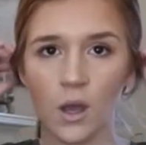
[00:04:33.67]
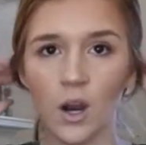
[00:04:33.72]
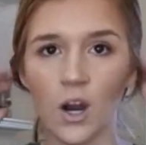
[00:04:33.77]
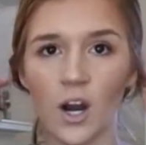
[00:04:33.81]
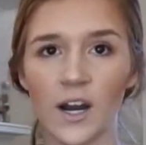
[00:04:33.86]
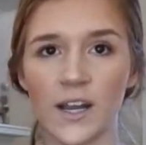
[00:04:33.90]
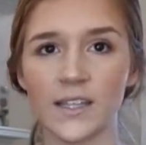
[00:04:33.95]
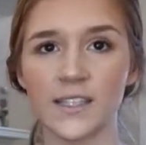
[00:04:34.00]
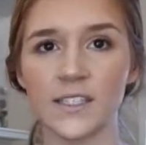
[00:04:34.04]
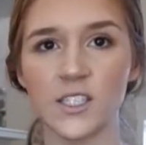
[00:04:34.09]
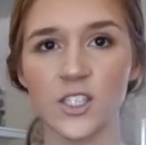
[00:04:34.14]
All
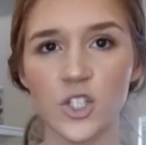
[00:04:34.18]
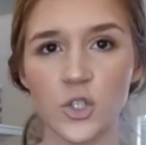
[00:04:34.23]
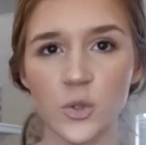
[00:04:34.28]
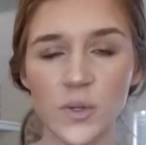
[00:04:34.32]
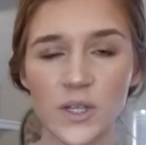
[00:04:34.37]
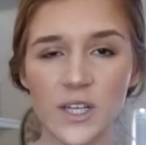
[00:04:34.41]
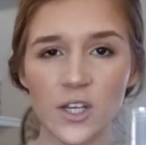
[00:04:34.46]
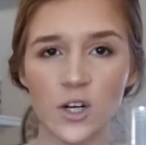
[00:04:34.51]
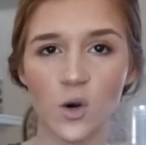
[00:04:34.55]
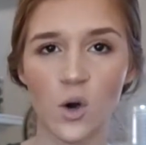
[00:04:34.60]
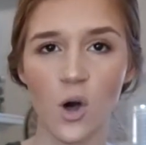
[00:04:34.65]
right, let's do
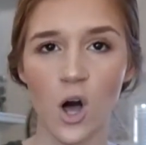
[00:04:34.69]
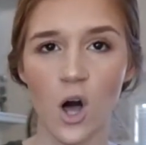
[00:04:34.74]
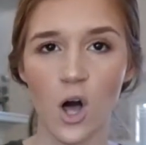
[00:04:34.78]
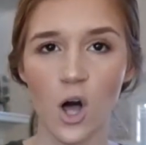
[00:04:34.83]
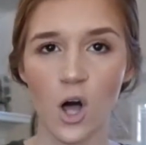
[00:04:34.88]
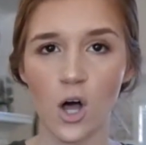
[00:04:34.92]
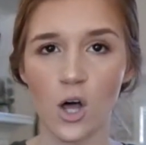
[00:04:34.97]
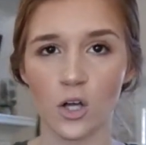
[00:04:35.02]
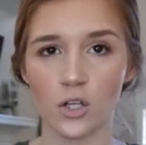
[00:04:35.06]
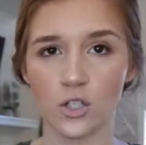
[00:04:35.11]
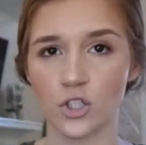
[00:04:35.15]
a little
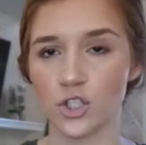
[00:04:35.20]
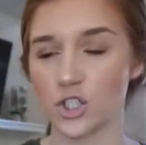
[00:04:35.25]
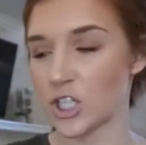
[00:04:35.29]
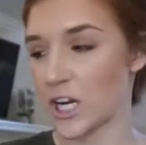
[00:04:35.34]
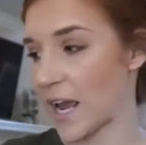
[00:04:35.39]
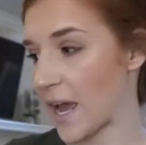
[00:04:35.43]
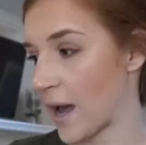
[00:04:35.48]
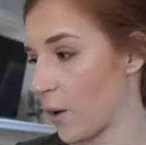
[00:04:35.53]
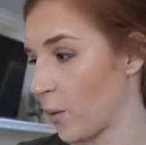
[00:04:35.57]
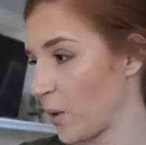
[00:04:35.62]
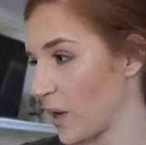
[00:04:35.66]
haul,
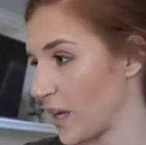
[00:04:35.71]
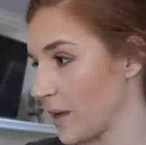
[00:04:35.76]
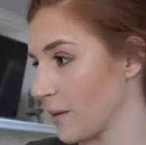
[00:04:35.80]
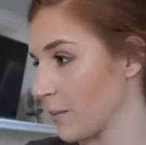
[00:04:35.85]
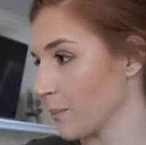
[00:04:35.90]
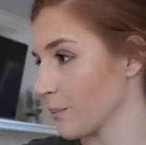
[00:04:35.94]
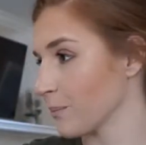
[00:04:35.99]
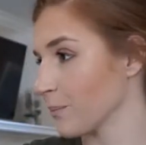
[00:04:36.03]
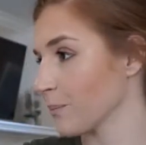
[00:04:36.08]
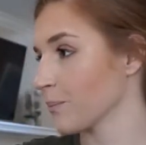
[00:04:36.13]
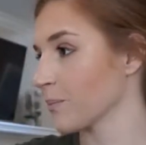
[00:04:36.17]
shall
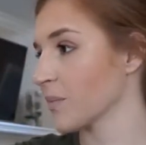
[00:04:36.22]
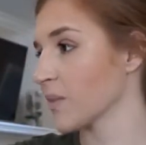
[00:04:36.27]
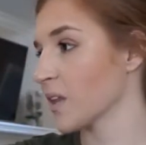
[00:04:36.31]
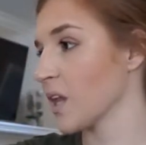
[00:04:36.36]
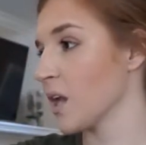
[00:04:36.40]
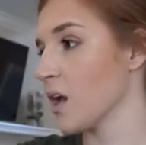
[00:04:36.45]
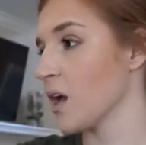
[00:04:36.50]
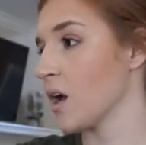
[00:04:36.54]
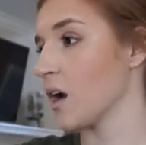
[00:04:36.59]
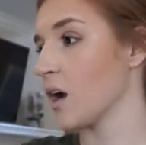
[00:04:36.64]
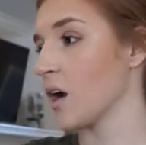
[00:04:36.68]
we?
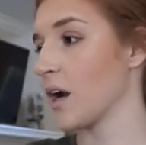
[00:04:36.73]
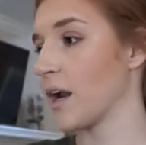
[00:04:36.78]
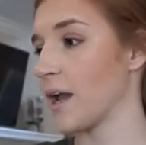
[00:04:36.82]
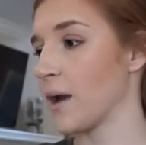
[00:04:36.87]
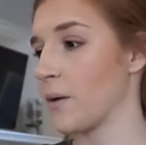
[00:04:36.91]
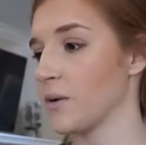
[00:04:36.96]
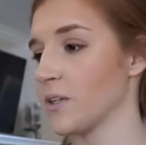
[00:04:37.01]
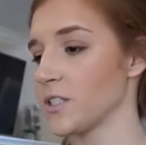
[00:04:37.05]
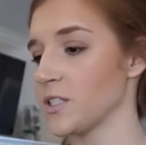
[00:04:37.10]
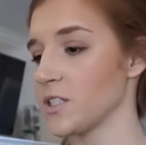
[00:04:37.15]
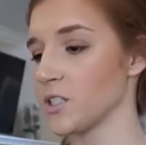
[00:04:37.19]
All right,
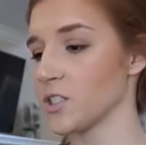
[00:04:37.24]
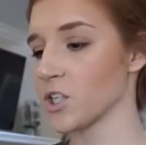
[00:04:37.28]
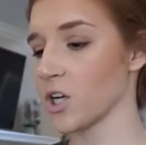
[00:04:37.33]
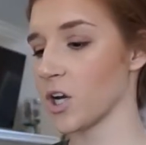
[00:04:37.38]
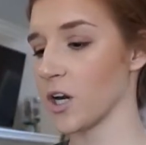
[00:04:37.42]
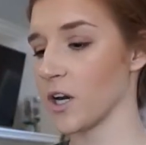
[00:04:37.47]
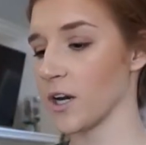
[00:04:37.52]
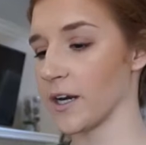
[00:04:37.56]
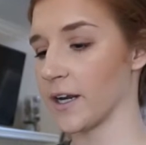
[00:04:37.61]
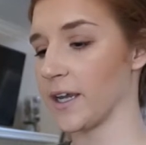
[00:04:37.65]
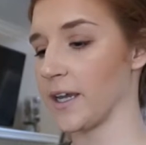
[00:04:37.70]
I went to
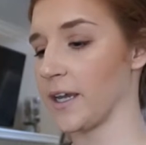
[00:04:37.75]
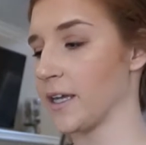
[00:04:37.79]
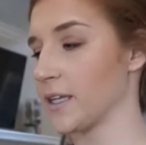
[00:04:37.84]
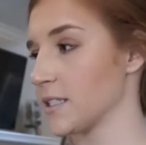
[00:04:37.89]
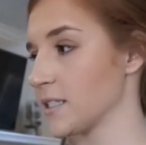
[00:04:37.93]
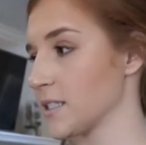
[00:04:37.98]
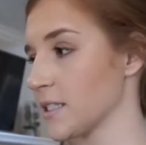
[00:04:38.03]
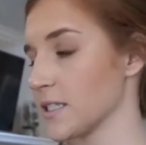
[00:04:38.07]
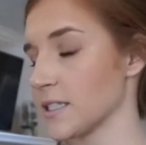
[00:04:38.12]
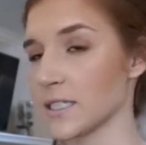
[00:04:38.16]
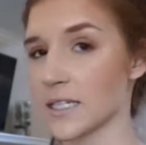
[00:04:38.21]

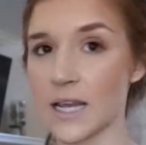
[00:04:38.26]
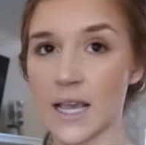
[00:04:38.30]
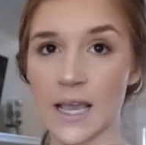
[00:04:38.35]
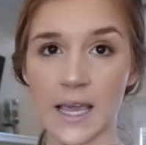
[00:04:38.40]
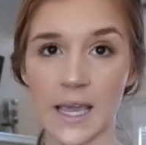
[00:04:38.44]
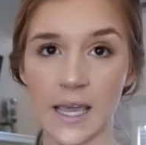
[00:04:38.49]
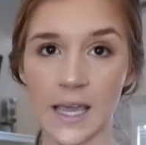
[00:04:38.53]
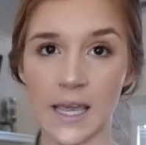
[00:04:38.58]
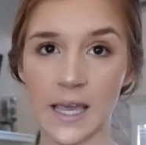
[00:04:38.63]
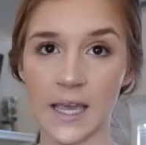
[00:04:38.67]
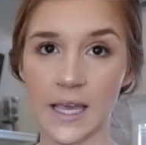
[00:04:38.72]
Target
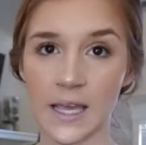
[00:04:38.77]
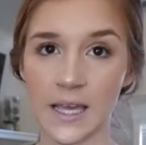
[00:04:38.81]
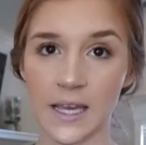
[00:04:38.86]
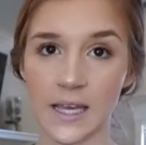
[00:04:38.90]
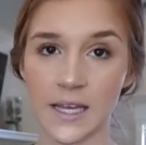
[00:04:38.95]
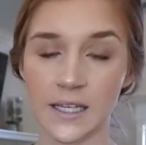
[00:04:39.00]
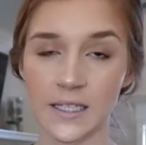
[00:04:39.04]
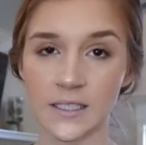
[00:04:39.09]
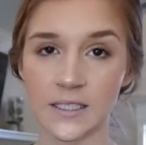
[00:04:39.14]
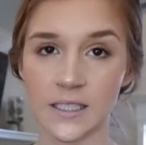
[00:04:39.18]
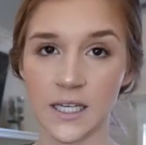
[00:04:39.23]

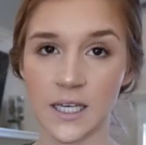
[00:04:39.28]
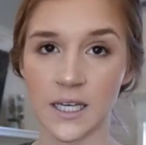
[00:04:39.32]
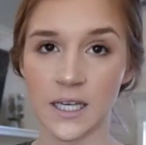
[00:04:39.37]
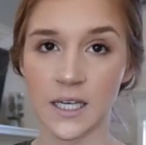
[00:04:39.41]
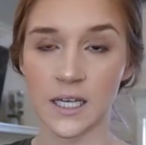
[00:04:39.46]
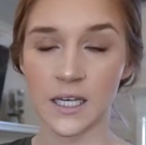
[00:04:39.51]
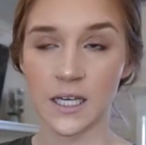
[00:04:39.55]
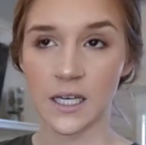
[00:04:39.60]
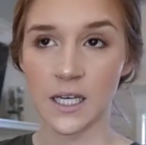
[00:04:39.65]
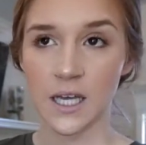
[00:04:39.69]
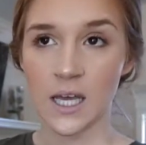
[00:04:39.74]
and
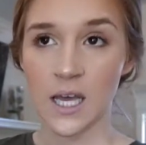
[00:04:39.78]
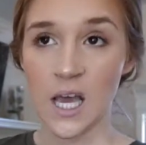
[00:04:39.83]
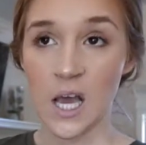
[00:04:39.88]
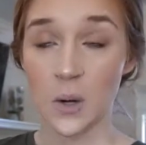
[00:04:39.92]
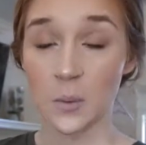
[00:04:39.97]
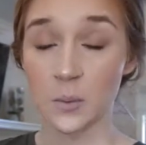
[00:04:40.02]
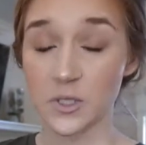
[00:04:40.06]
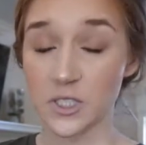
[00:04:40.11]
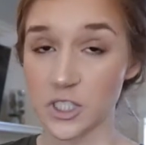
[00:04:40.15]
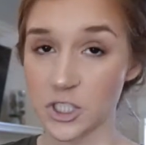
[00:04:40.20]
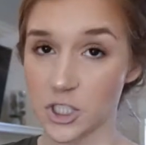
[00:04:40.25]
I
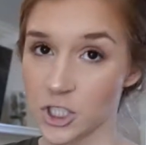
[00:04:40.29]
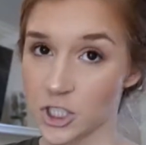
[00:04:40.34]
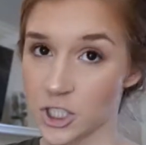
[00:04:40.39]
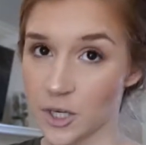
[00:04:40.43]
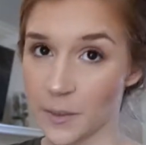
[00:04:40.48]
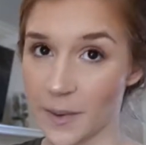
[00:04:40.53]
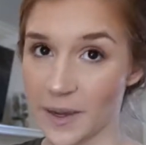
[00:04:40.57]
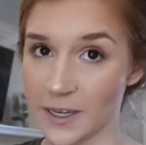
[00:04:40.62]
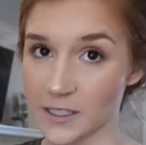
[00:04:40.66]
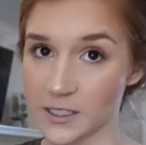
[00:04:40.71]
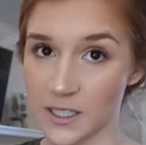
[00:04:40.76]
went to T
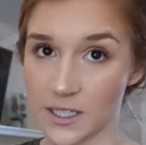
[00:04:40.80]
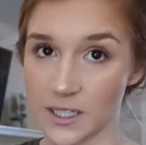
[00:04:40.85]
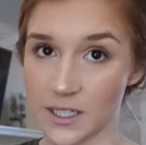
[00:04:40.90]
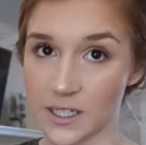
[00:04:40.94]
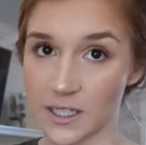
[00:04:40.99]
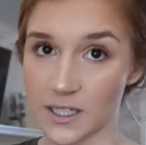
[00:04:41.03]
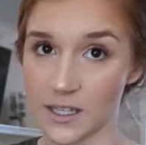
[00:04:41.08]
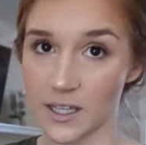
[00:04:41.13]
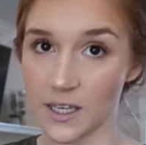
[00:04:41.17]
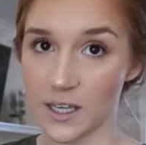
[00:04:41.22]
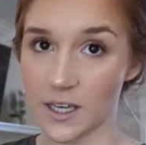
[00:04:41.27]
J Maxx, I didn't get
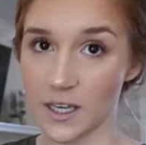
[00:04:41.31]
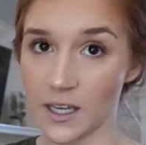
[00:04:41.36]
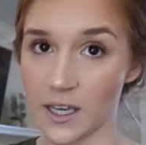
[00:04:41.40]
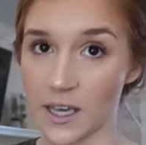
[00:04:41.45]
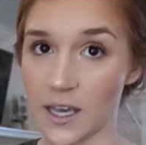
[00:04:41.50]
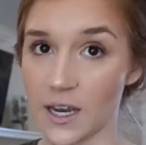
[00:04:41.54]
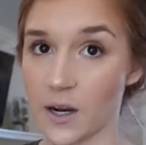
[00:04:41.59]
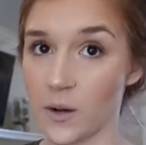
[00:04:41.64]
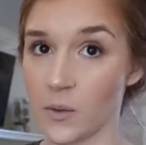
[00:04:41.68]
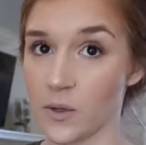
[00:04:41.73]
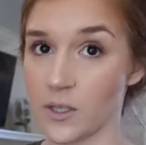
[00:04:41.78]
anything,
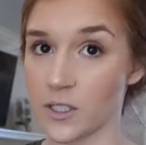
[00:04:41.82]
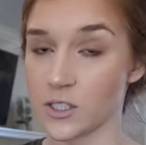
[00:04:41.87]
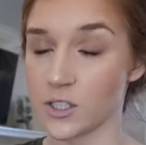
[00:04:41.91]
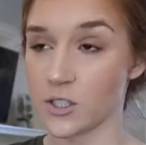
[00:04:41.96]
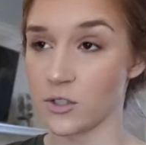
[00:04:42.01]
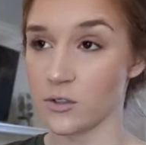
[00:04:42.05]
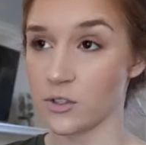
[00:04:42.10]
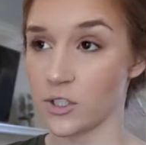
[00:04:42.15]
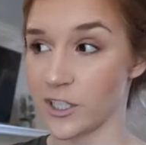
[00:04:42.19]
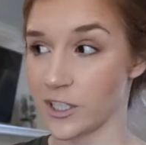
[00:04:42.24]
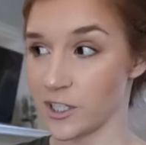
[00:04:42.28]
and I went
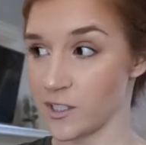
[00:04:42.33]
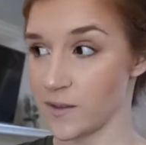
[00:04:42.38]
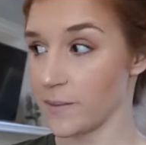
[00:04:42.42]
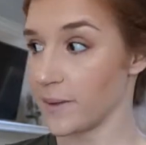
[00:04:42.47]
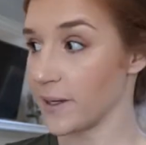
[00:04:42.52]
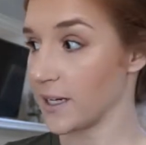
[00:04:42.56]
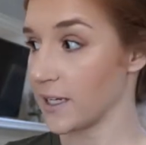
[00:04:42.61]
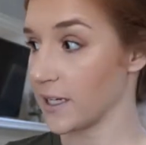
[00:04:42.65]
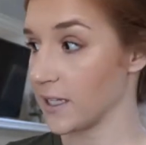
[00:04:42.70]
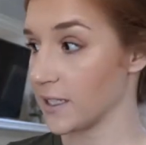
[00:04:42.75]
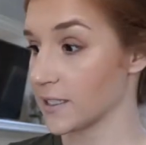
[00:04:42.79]
to
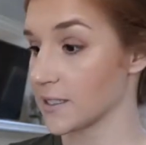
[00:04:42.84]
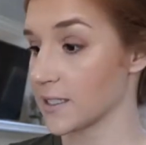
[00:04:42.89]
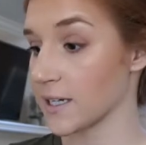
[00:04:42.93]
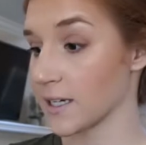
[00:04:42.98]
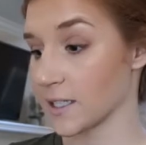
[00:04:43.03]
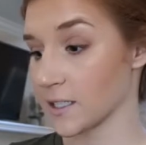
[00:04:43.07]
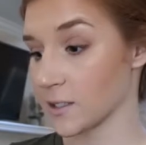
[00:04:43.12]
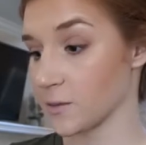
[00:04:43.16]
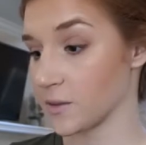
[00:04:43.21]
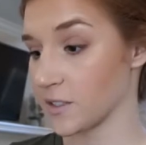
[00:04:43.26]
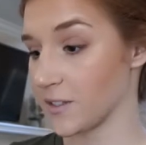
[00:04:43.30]
JCPenney's and I
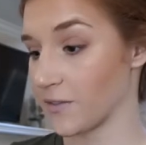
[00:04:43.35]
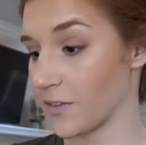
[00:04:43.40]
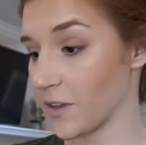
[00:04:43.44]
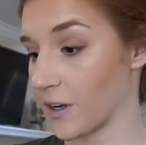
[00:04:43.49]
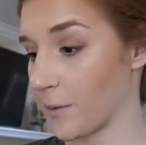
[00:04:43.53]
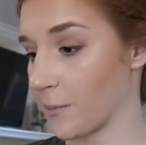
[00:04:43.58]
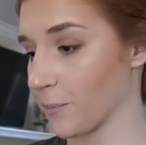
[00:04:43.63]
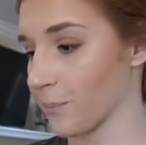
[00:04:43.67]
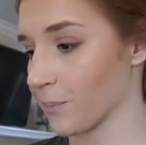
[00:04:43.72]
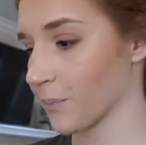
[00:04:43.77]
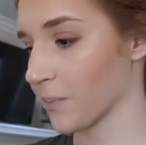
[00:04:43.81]
got some stuff there.